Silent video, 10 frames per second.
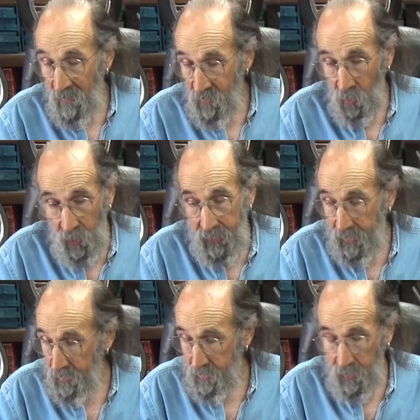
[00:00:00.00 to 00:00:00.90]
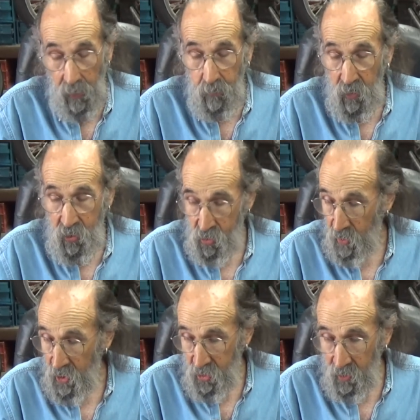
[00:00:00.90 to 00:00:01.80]
So like I said, I've been
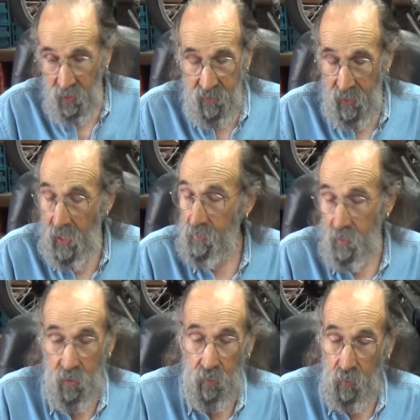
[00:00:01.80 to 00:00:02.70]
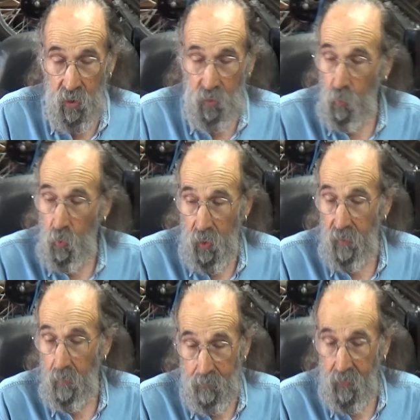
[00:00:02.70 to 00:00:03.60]
stretching this out into
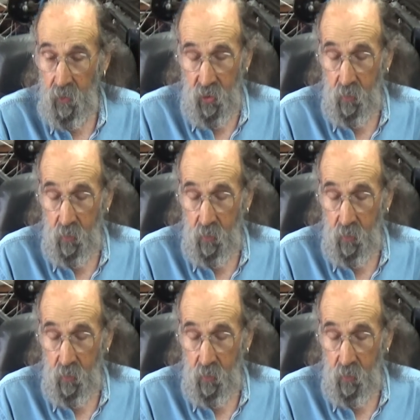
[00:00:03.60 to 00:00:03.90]
what appears